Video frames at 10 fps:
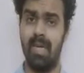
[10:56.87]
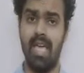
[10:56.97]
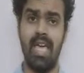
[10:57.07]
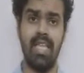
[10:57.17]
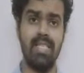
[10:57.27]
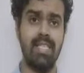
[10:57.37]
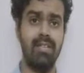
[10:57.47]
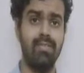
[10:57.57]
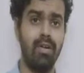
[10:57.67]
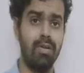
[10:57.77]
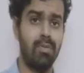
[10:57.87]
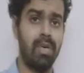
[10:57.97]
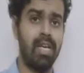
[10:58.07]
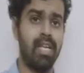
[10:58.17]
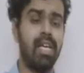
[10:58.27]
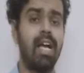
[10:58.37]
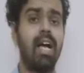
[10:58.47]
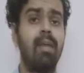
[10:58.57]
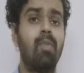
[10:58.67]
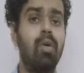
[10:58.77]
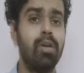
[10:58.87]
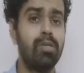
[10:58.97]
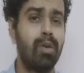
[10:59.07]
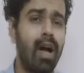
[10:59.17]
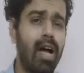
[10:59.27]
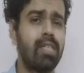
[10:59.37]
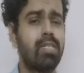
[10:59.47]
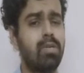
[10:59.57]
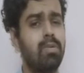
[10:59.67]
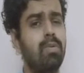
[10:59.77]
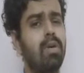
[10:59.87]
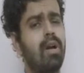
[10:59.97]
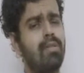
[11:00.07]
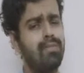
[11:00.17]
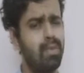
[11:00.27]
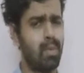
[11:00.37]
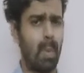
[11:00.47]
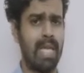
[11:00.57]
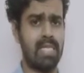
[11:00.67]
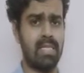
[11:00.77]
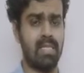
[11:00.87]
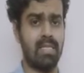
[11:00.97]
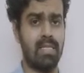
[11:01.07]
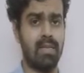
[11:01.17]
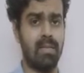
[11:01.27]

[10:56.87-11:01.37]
In scaffolded reading, I'm going to ask you a few questions